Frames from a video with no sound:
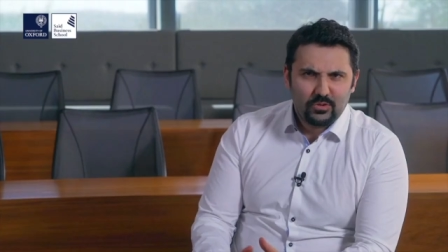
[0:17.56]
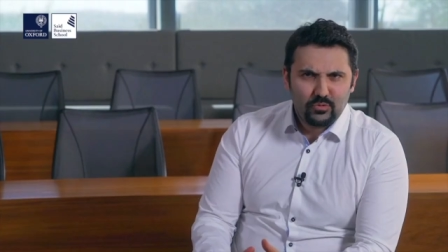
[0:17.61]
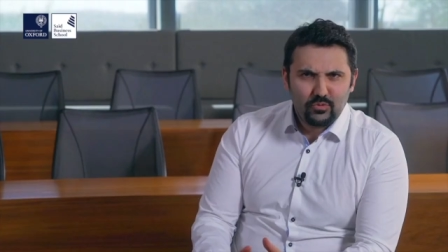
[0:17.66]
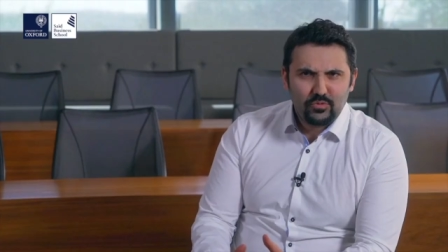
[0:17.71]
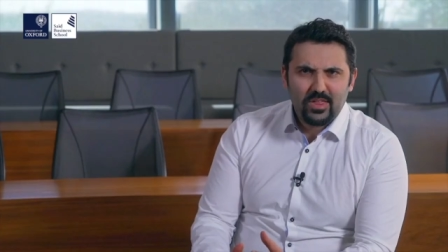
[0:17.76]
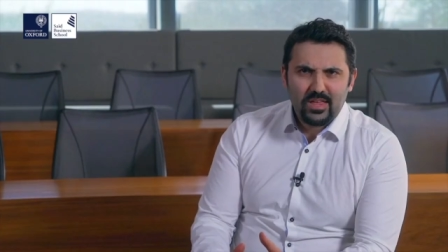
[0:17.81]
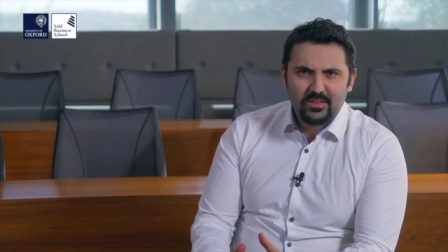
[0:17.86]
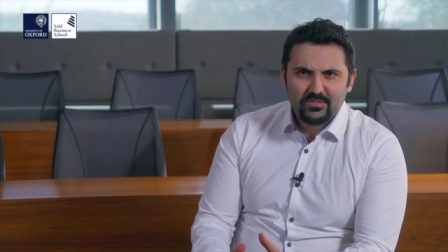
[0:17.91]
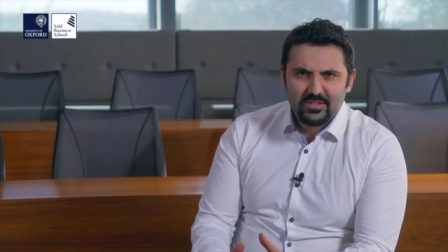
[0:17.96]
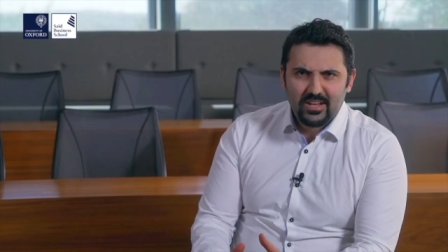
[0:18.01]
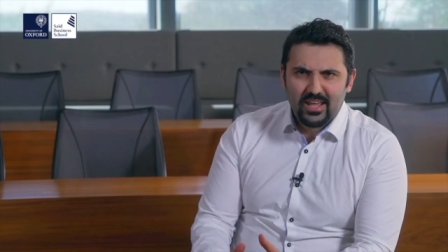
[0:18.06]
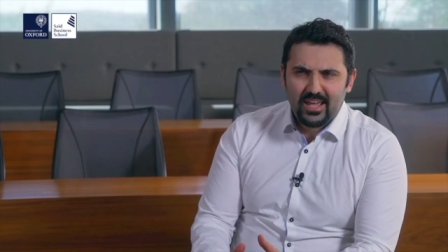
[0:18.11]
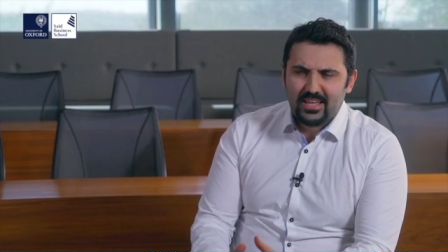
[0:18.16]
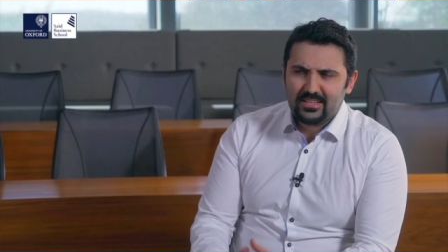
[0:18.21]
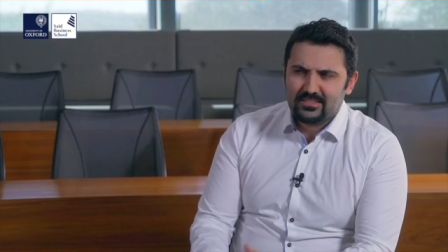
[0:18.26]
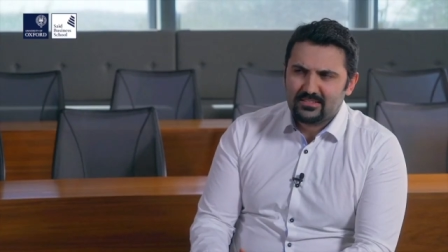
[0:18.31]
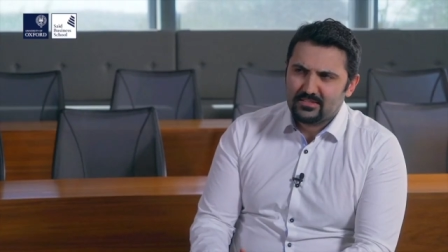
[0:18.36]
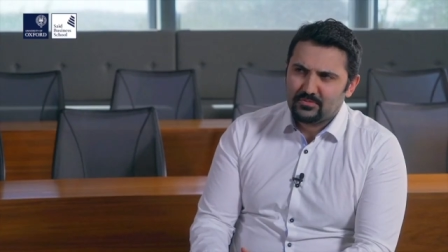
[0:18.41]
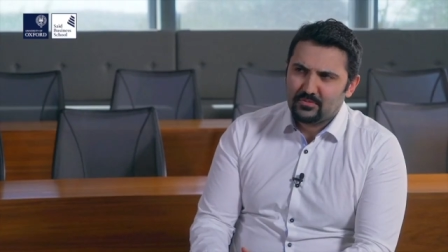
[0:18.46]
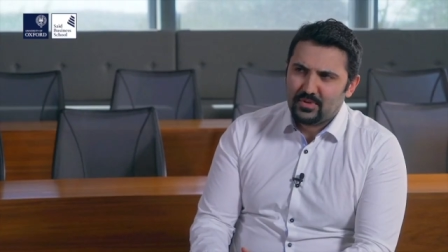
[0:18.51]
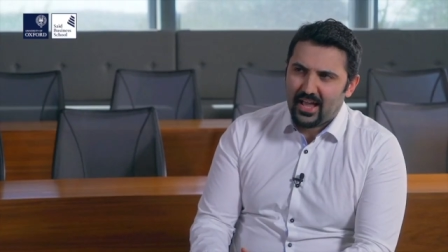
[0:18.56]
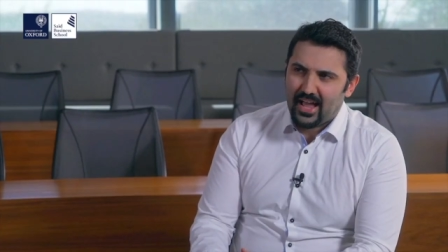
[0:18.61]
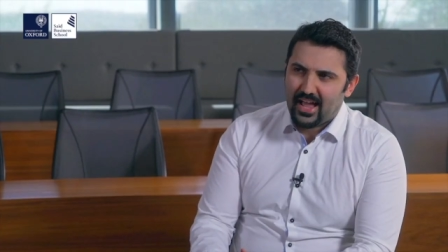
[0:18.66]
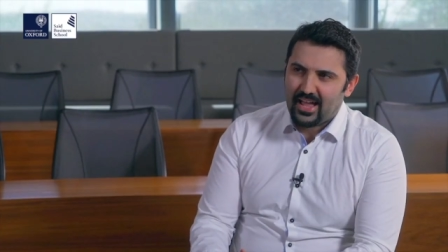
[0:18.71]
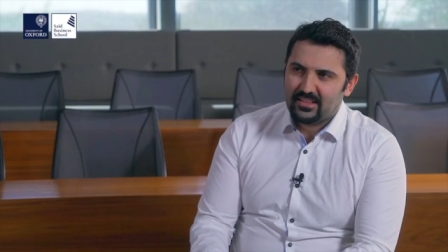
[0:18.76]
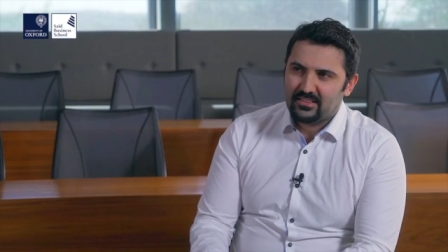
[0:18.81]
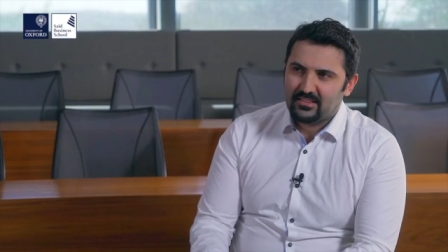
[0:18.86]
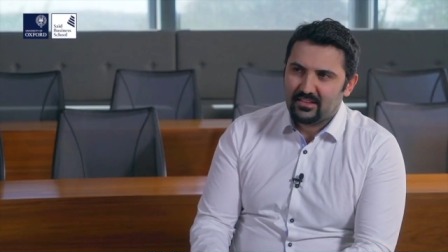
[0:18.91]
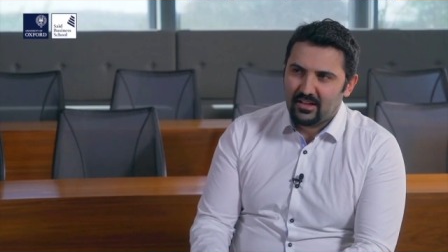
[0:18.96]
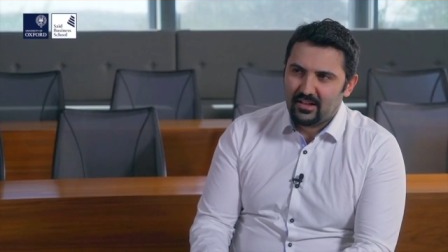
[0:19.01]
In 2008, we
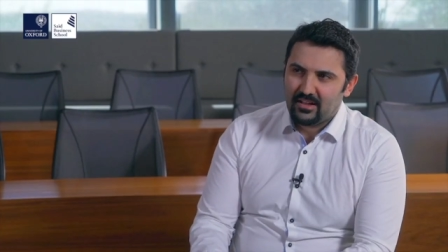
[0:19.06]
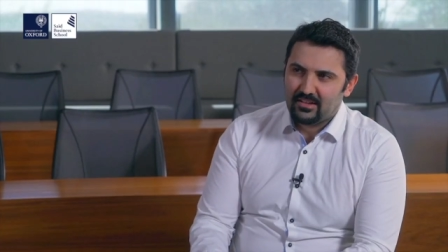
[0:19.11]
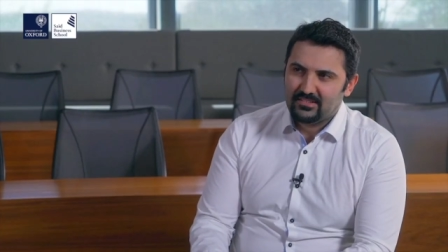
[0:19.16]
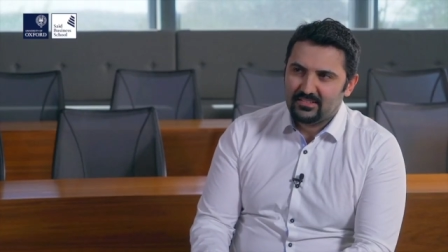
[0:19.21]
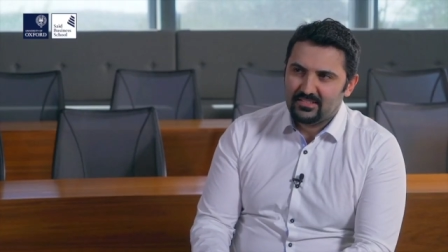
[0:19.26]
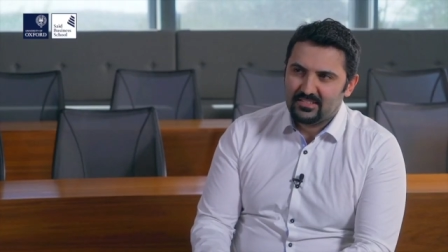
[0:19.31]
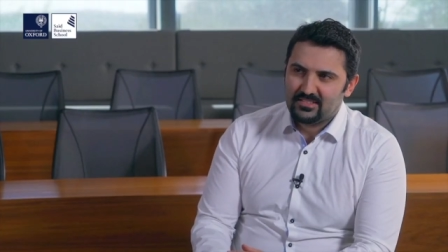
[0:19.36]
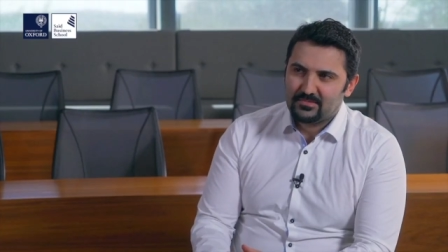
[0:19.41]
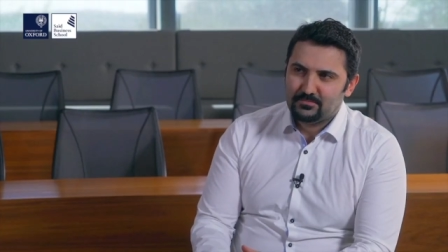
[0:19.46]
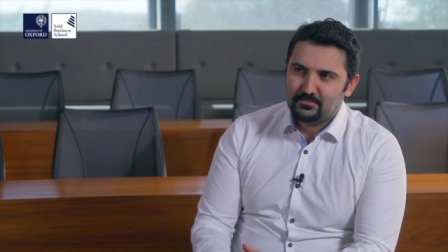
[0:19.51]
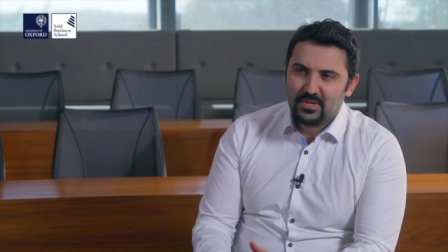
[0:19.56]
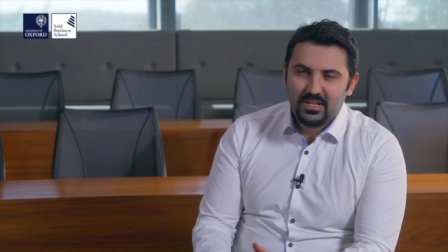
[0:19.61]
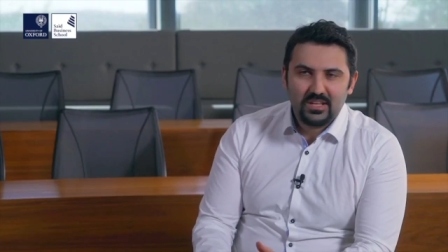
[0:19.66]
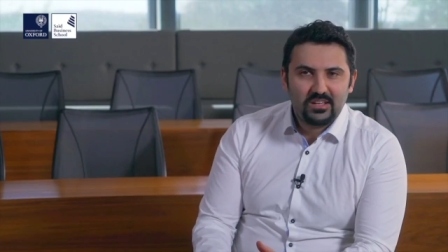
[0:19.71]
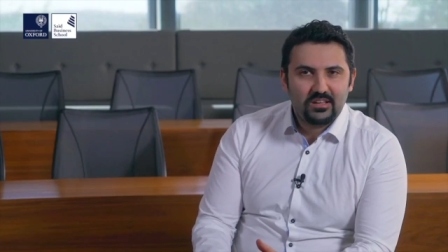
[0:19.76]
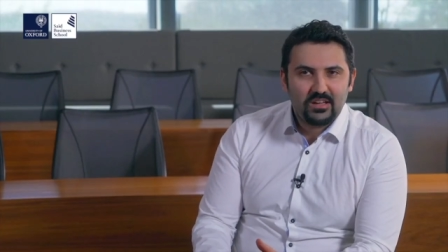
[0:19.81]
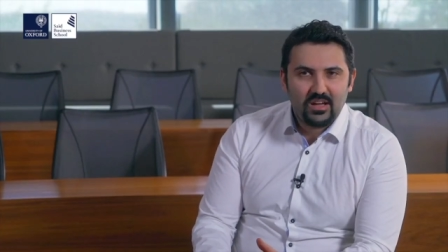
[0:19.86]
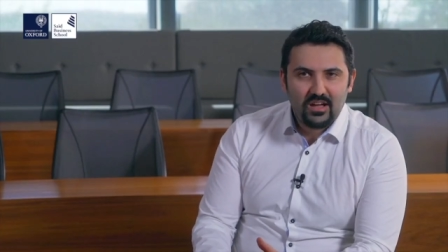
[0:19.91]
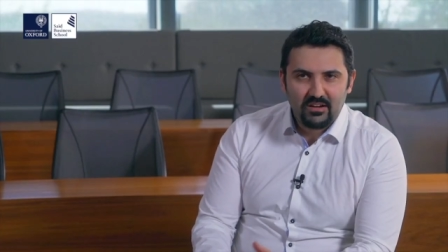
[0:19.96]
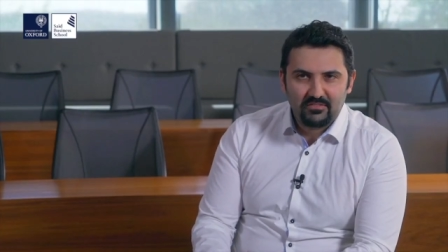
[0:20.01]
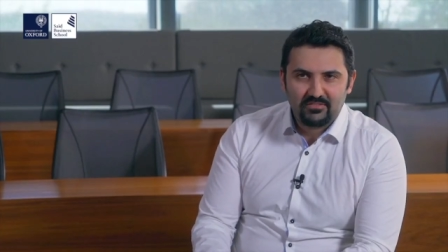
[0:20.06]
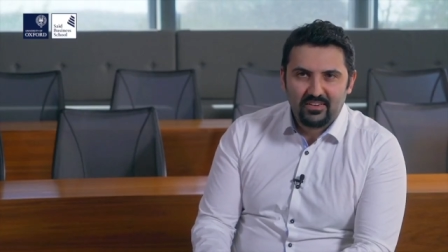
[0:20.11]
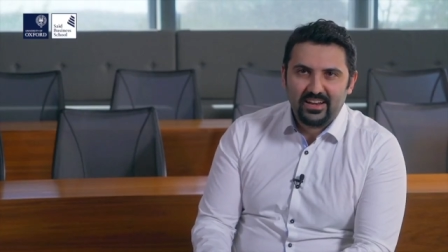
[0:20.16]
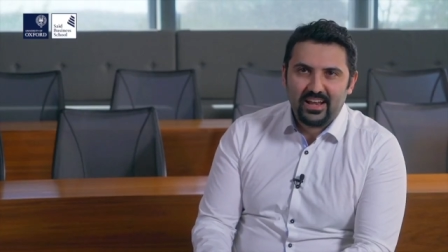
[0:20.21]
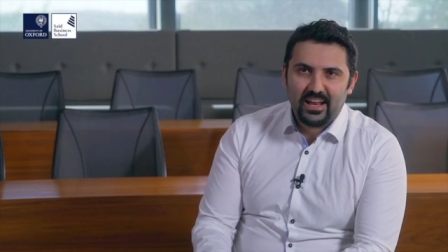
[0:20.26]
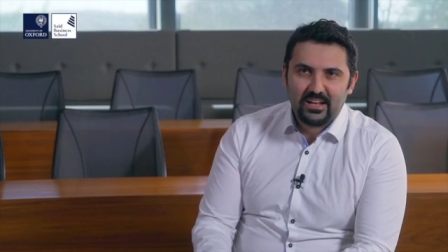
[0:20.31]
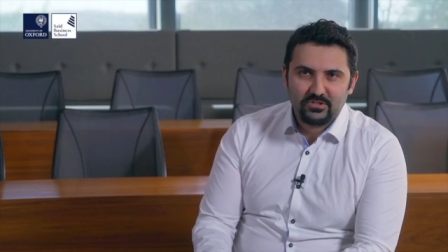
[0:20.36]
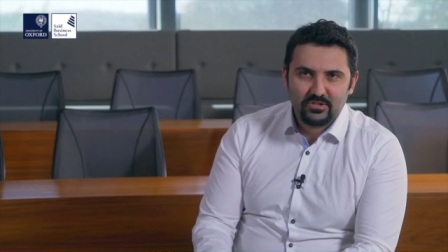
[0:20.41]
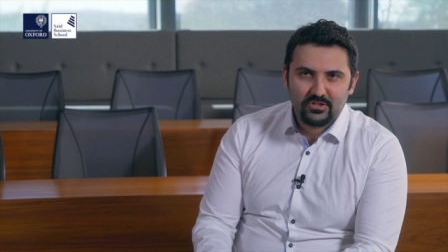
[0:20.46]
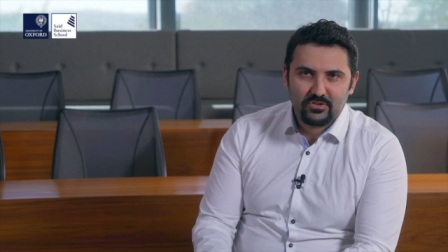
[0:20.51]
had this big
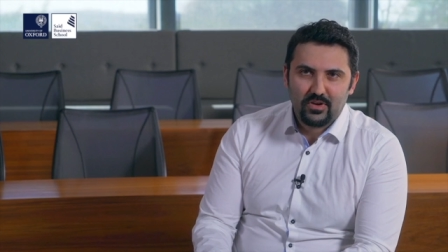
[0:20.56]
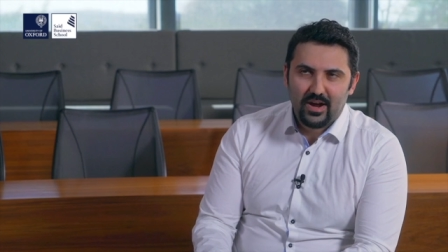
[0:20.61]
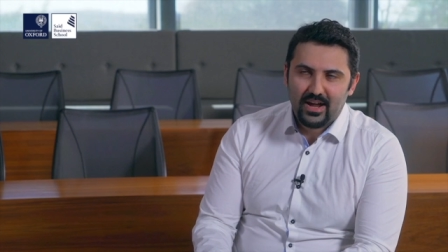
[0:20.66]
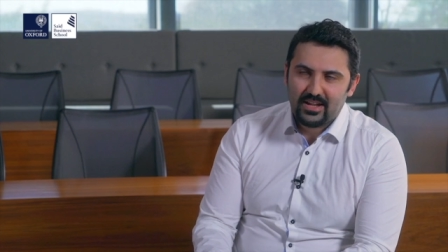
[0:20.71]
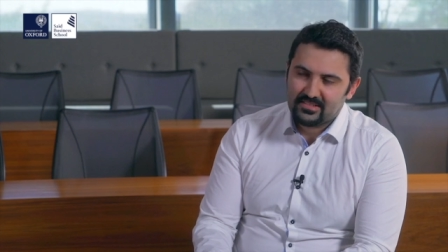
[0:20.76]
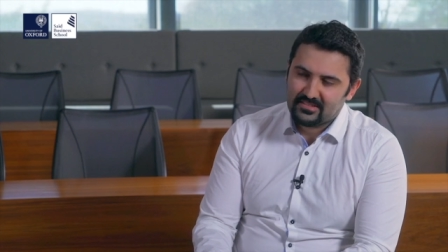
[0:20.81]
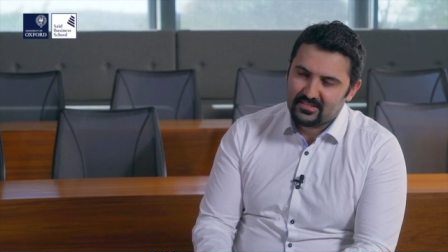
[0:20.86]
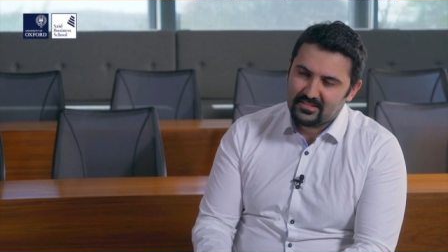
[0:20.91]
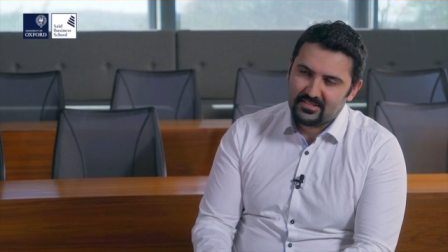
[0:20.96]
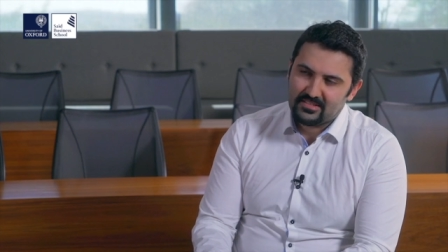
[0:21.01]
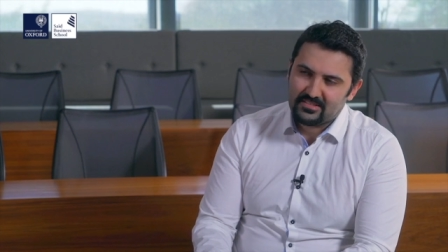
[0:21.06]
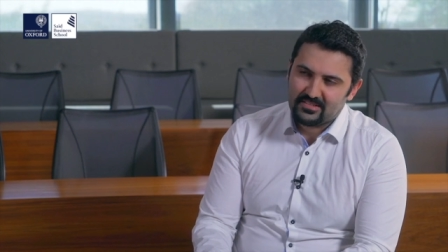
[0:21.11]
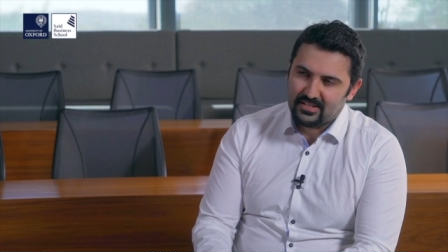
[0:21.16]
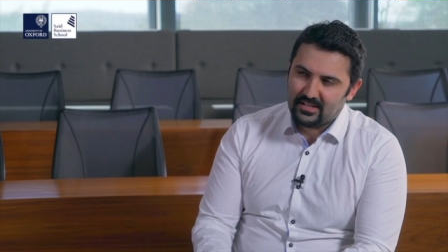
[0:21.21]
financial crisis.